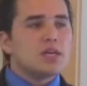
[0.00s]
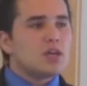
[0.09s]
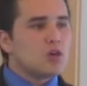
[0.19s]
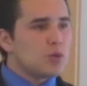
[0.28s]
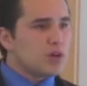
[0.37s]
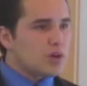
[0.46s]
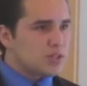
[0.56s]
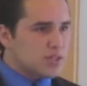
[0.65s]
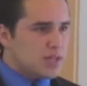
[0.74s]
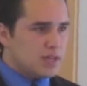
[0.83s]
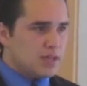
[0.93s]
here we are
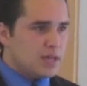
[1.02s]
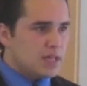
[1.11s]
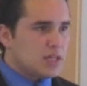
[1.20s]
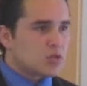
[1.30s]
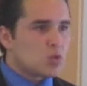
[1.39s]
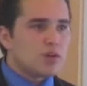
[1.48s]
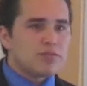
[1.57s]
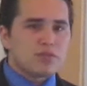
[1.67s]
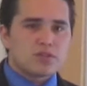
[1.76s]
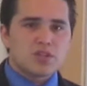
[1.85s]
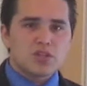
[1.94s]
today in the
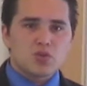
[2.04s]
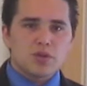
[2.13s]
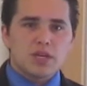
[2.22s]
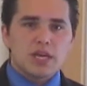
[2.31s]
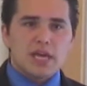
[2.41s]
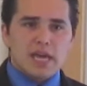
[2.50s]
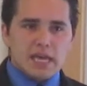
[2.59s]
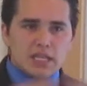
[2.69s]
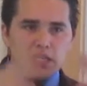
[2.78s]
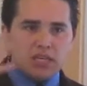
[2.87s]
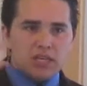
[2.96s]
21st century
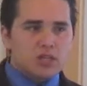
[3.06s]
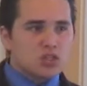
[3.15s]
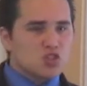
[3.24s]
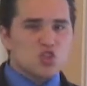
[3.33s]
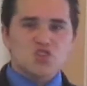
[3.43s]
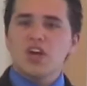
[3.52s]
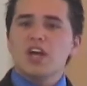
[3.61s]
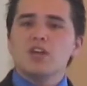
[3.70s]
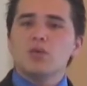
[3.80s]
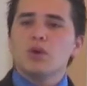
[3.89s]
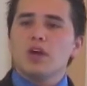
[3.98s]
in the
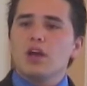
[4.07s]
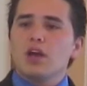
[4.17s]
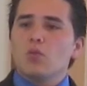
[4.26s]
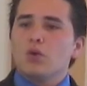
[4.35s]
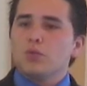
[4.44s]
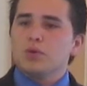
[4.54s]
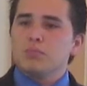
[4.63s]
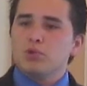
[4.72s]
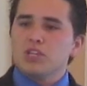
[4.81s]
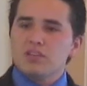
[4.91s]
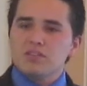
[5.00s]
society where, where we
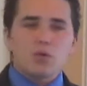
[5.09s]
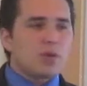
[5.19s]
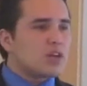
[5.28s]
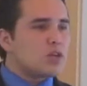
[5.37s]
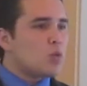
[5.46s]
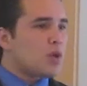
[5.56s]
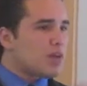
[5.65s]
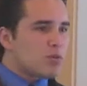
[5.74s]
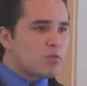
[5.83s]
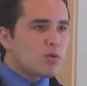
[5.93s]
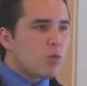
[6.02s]
believe that we can do whatever we